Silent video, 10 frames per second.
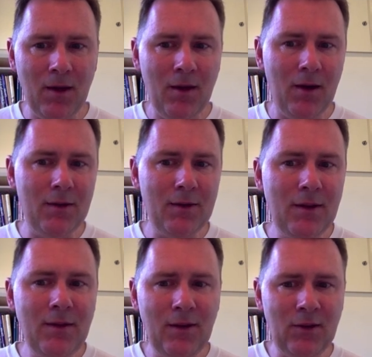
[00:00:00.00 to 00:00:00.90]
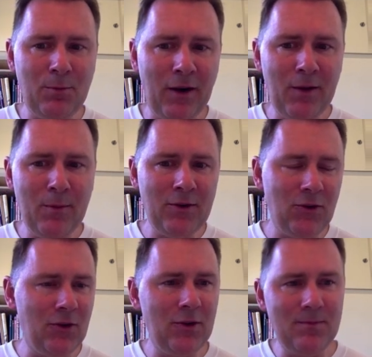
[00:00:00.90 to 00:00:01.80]
And then the
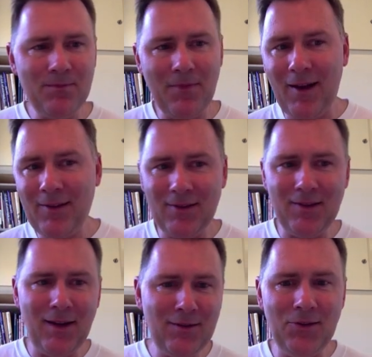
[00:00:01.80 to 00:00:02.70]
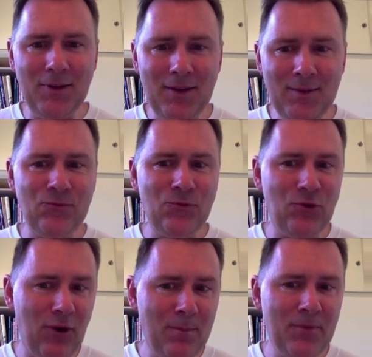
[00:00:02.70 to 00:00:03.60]
experimenter accidentally
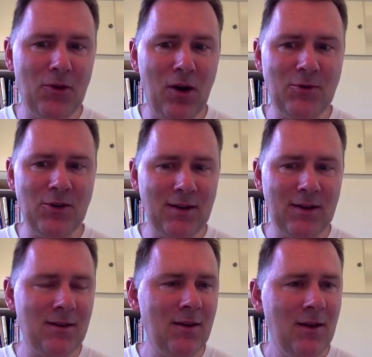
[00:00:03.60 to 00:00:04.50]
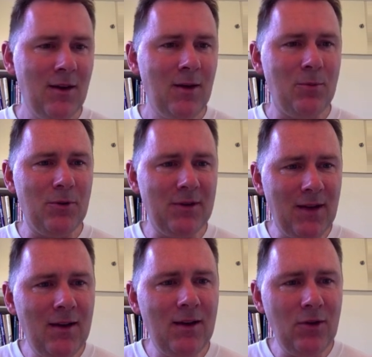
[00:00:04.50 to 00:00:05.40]
dropped an object,
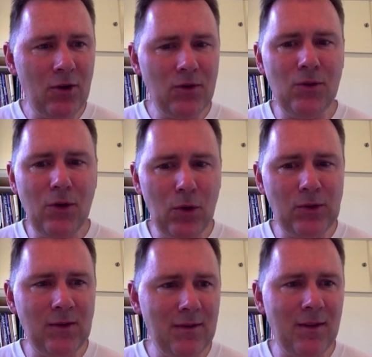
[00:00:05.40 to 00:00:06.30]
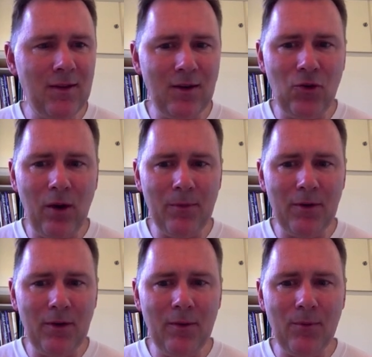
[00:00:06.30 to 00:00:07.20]
pretending not to notice that they dropped
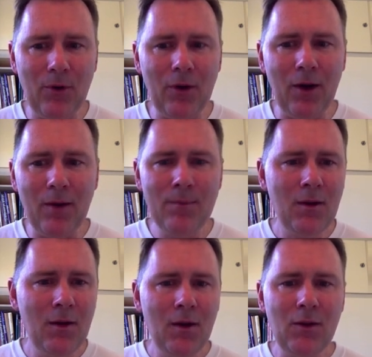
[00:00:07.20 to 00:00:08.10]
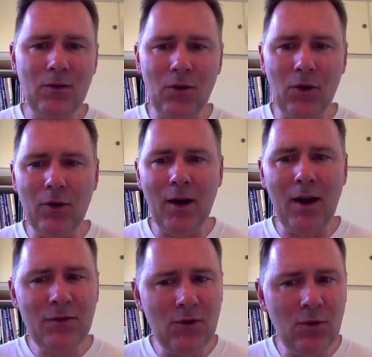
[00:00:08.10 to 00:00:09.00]
it. Okay, so
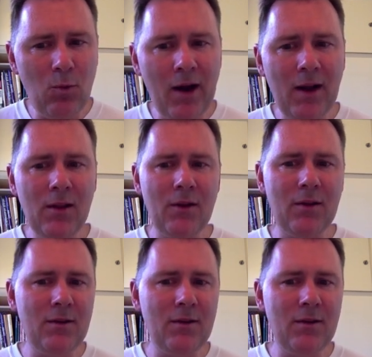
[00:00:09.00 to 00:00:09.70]
after a while, then the